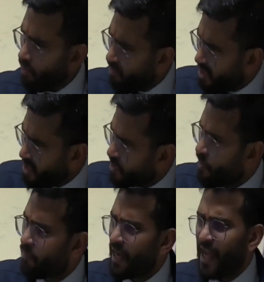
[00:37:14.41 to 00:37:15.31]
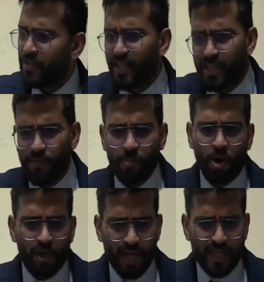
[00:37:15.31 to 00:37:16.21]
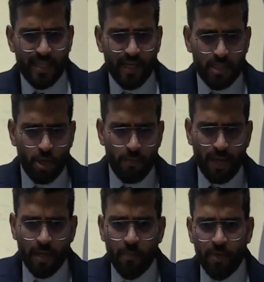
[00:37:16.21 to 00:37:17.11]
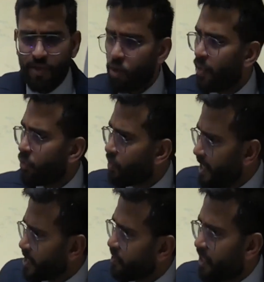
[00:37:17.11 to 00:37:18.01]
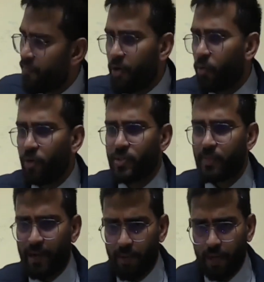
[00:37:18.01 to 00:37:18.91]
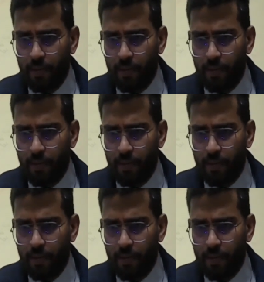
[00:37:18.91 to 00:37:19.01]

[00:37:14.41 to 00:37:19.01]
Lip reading: Whether it's from tax, whether it's from non-tax, that does not matter, but we are going to raise money and we are going to spend money.